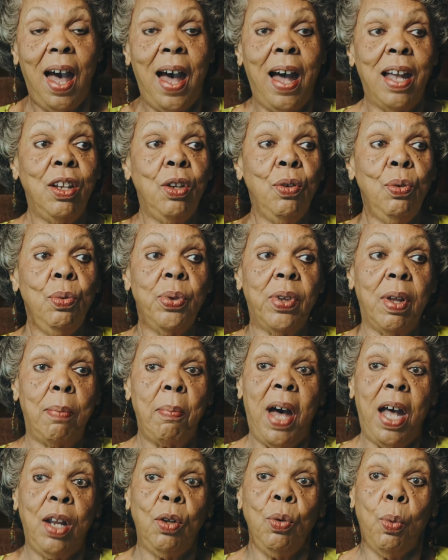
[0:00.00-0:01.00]
I knew
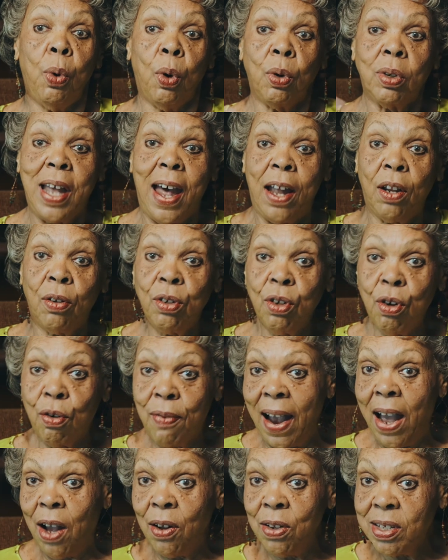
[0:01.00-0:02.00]
somebody who worked out on the
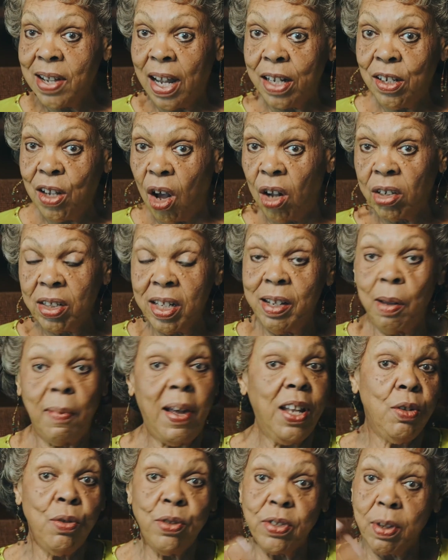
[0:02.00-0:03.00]
grounds. I talked to them.
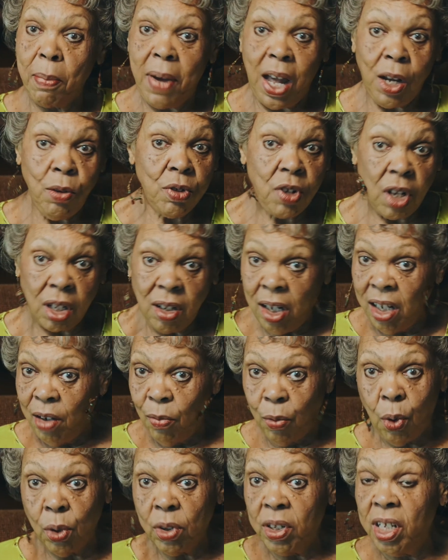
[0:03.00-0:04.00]
I knew somebody who t-
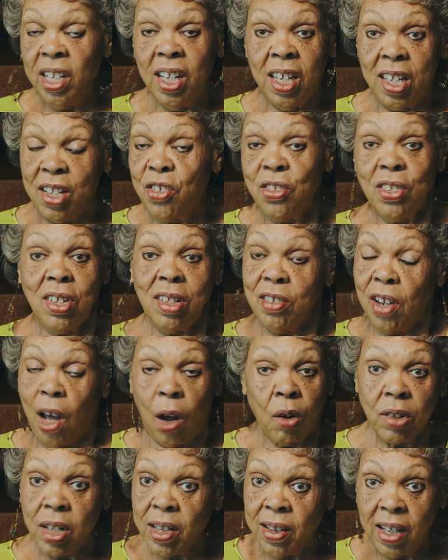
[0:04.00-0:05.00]
worked in the kitchen.
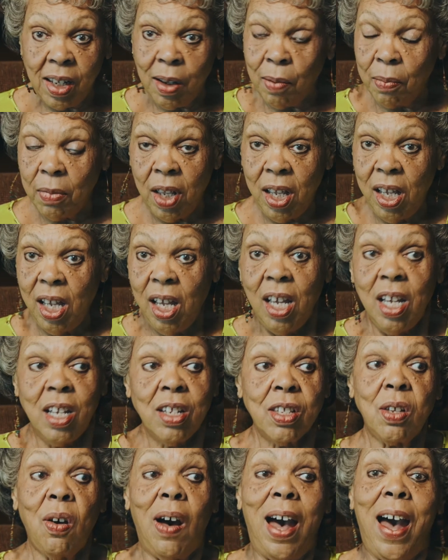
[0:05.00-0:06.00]
Talked to them.
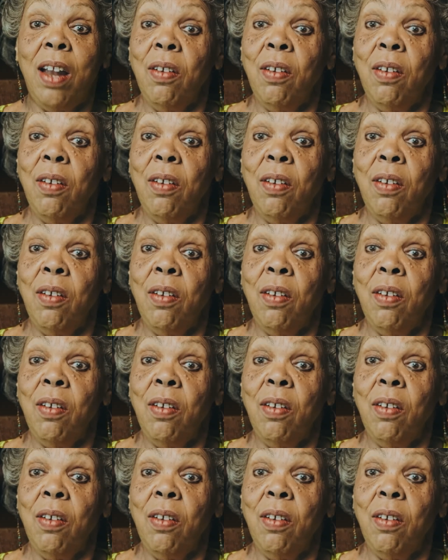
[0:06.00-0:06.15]
So I